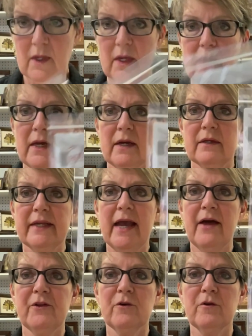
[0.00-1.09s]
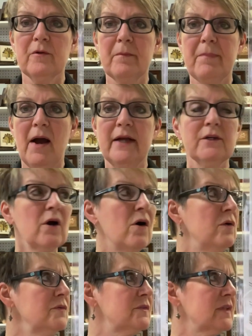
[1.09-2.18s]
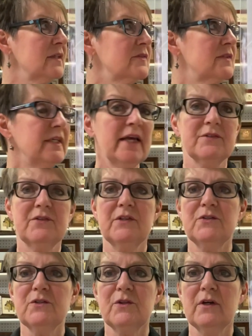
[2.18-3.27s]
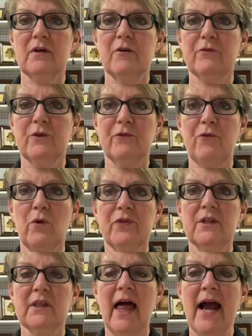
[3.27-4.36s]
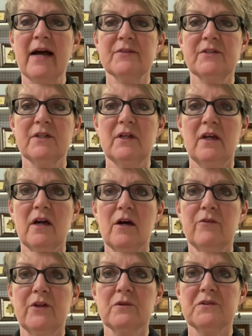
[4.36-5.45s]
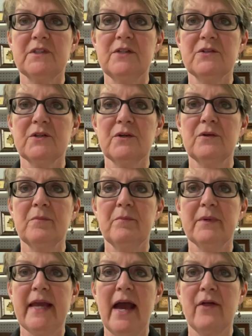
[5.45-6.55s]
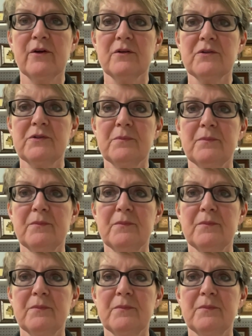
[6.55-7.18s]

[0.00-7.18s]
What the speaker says: And Gather Pine Cones. Let's see, yes, this is the 4th and last of their seasonal gathers.